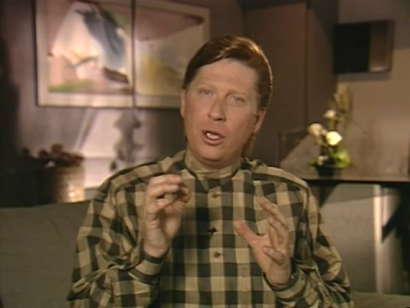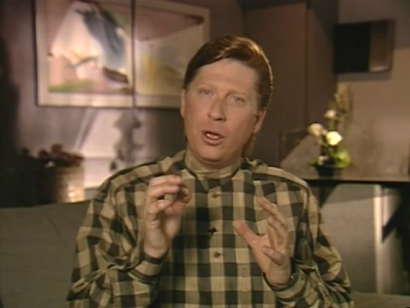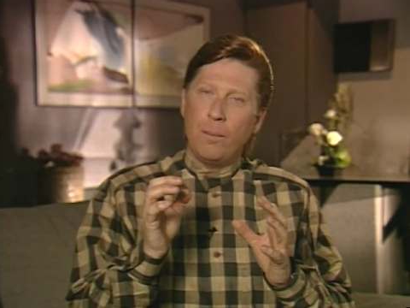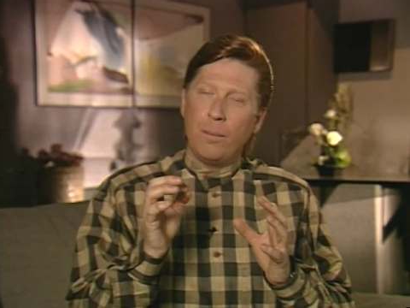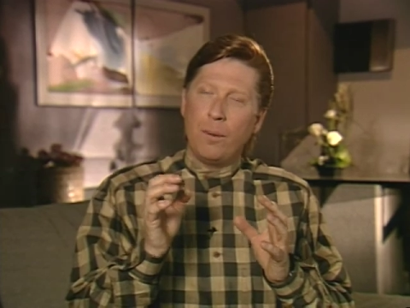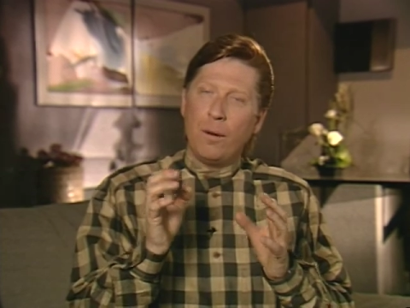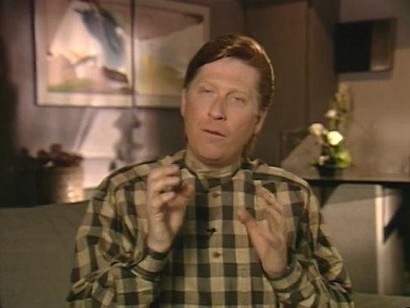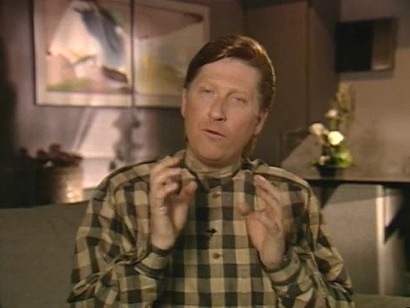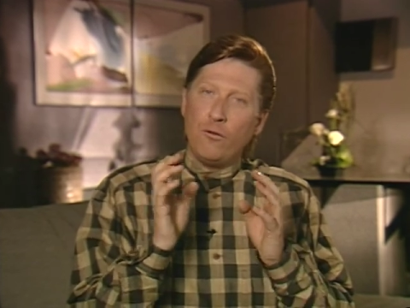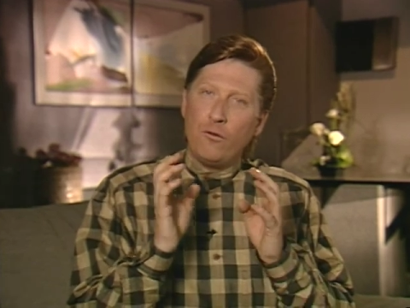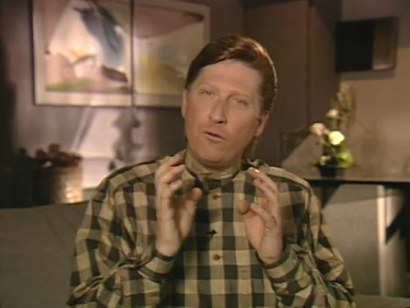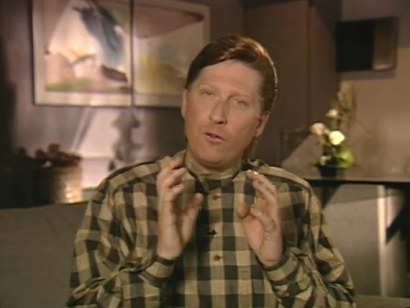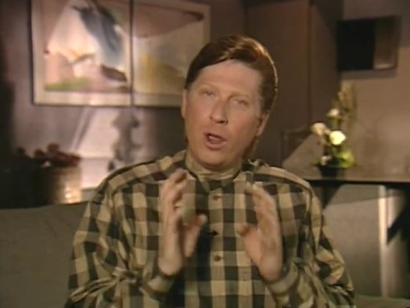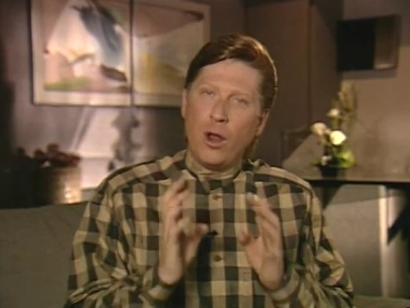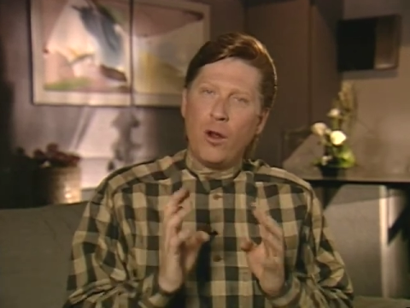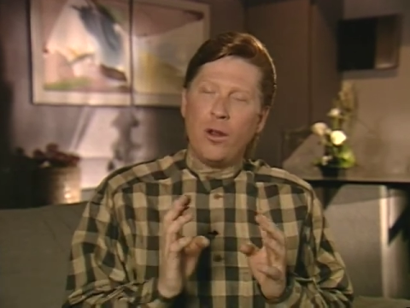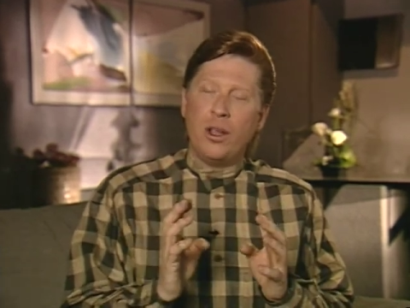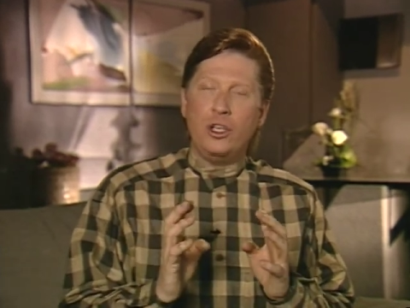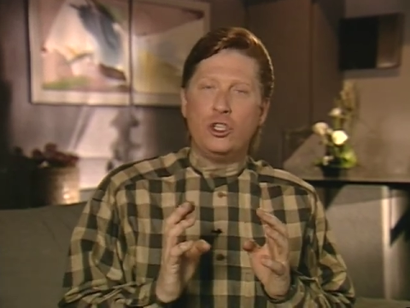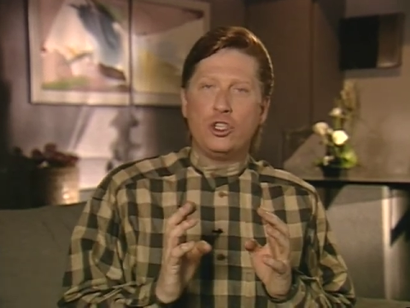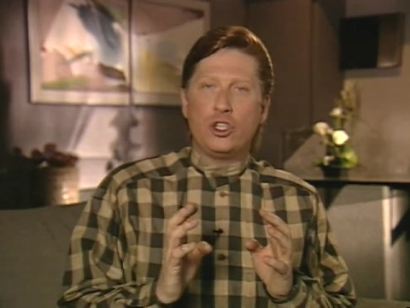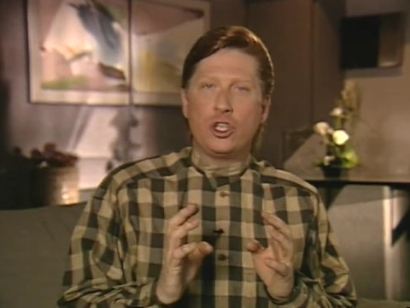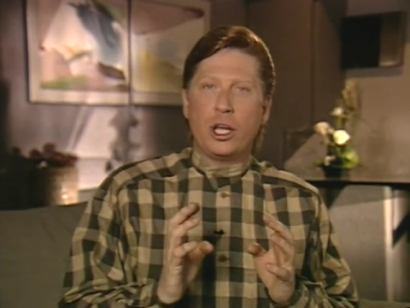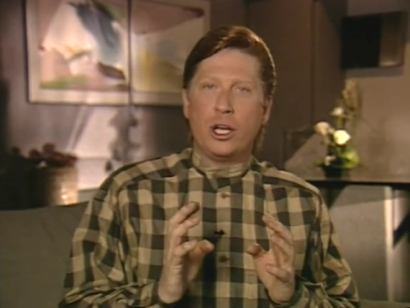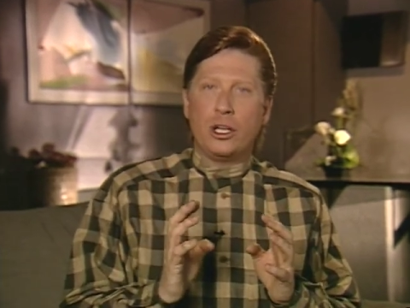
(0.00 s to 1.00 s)
but very
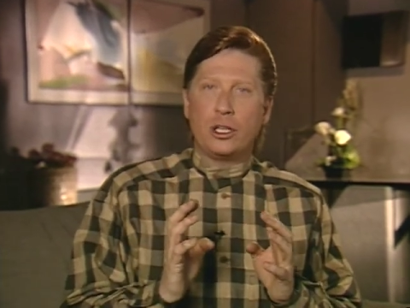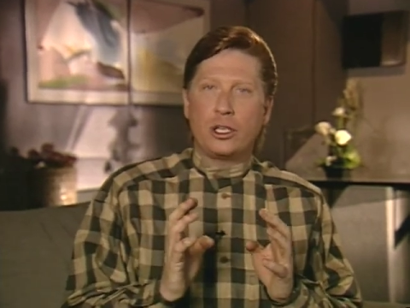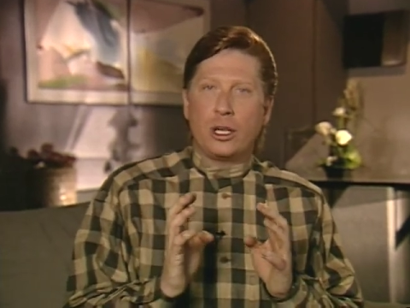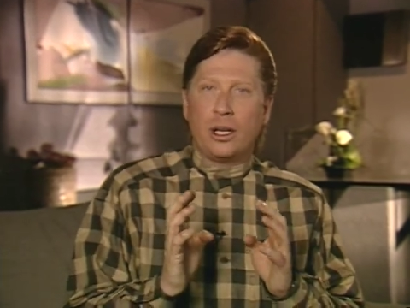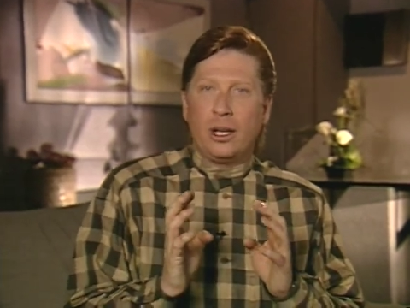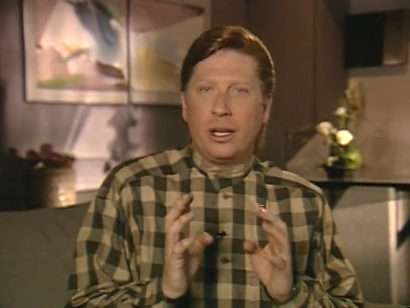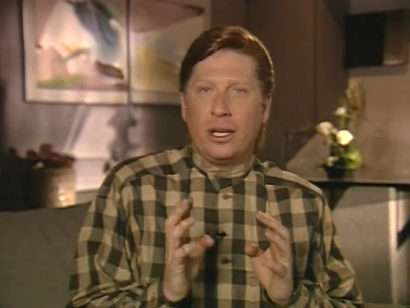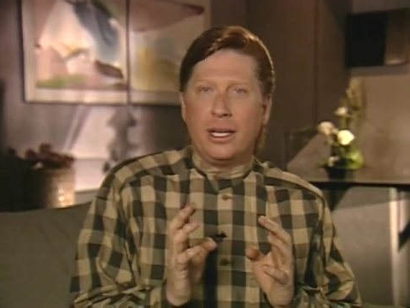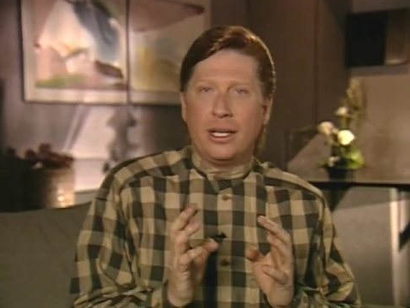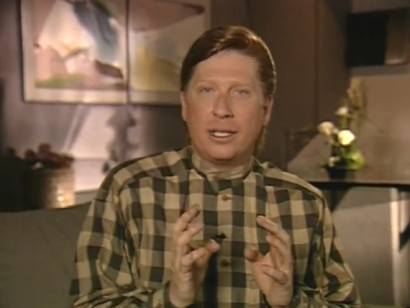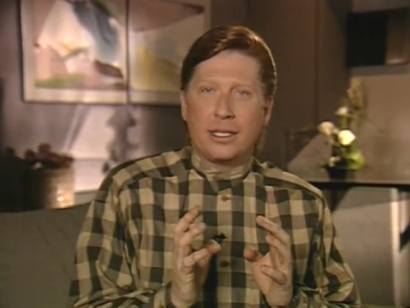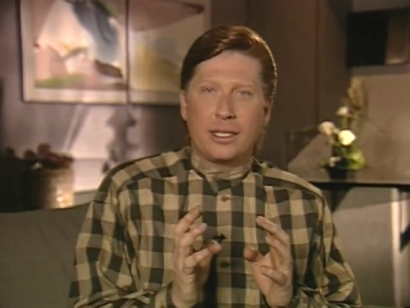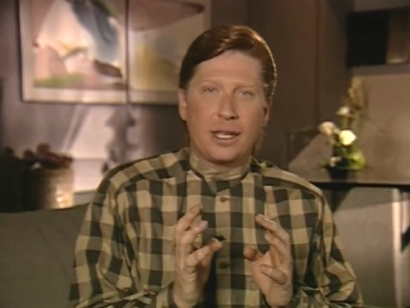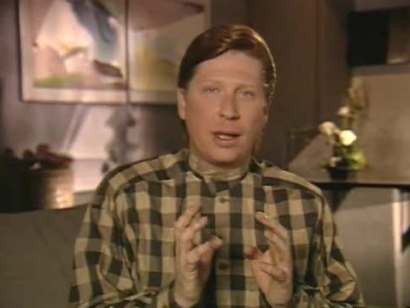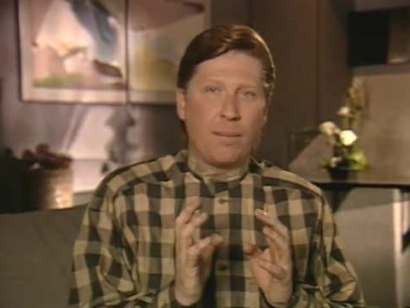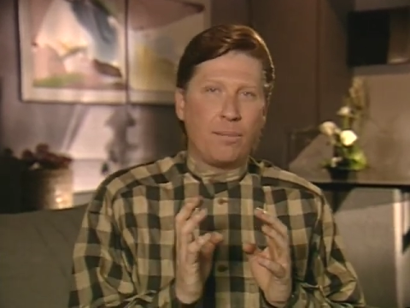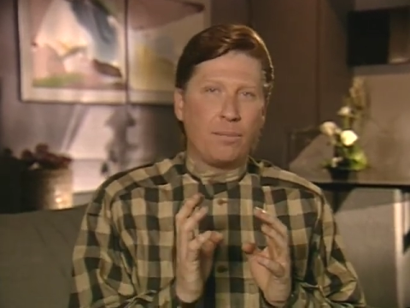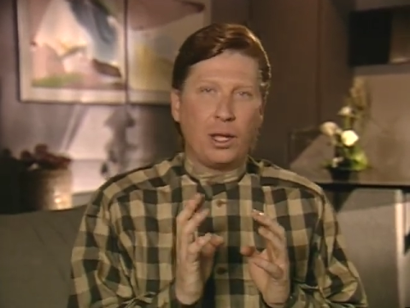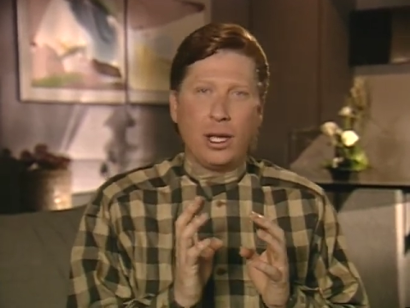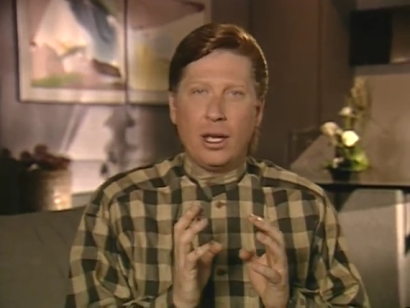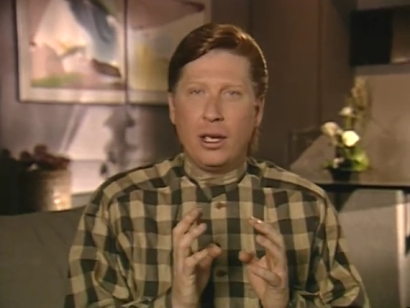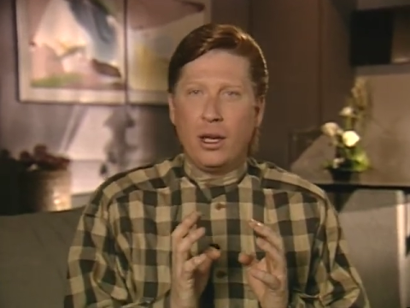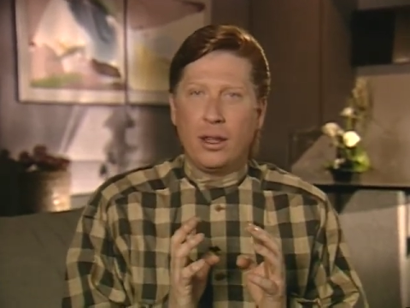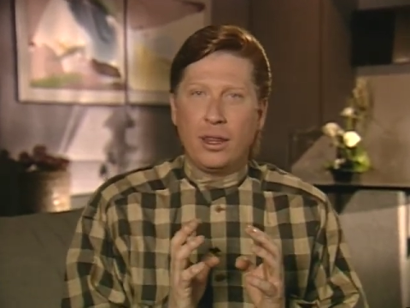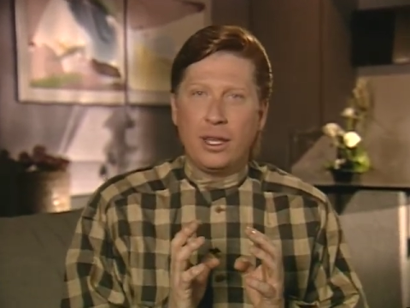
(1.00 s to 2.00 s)
gentle and
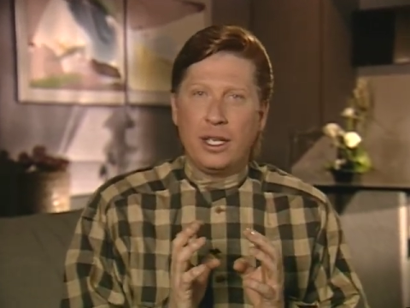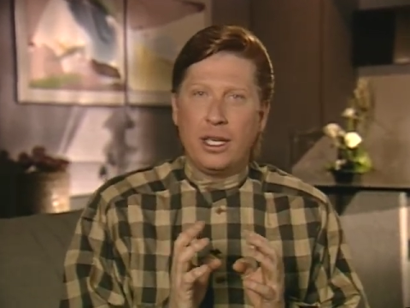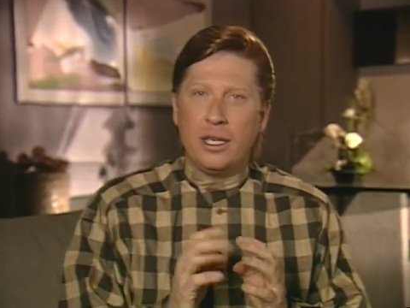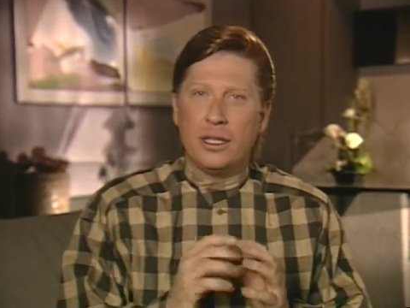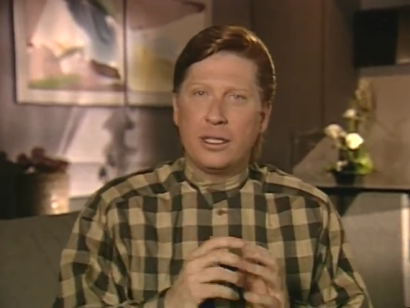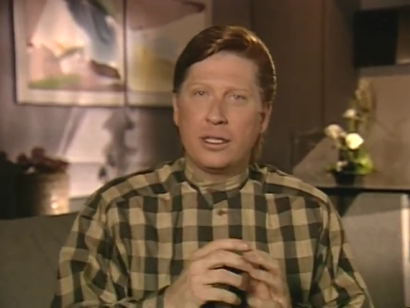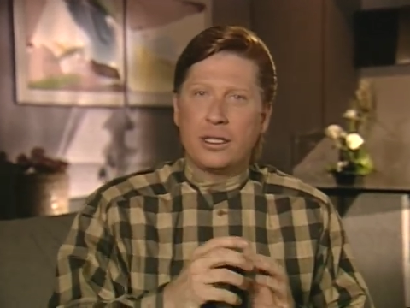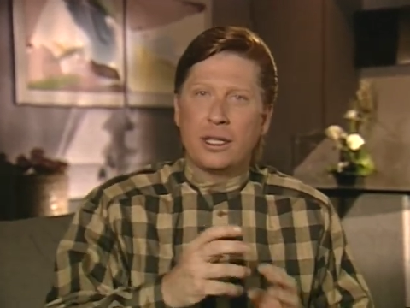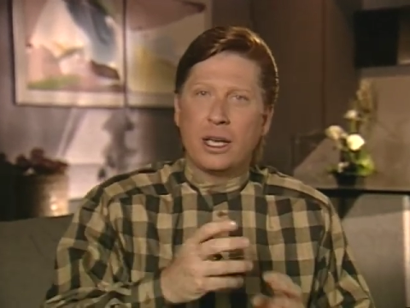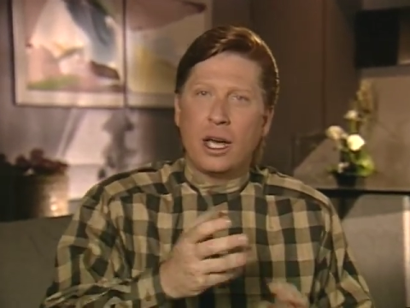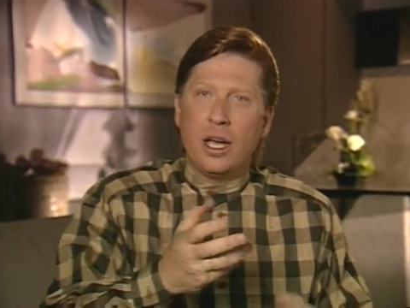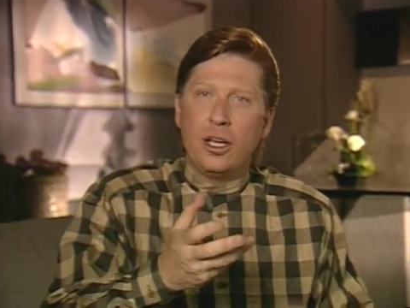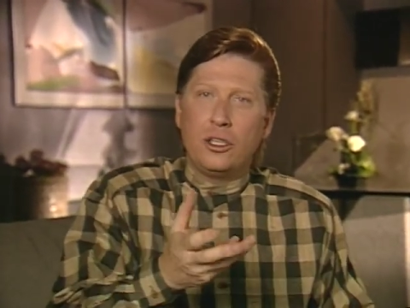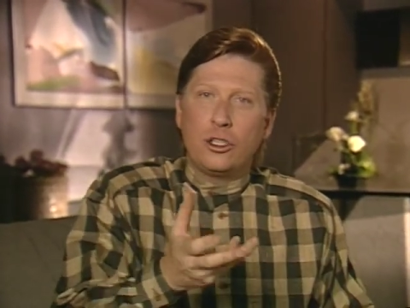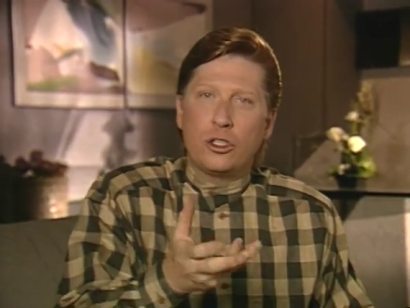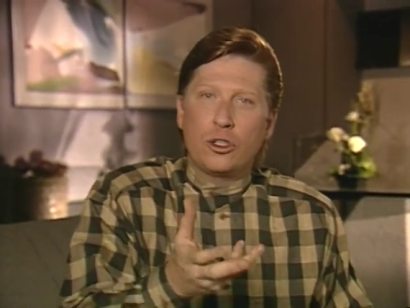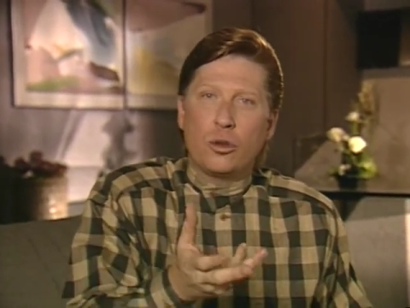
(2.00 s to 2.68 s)
accepting on the inside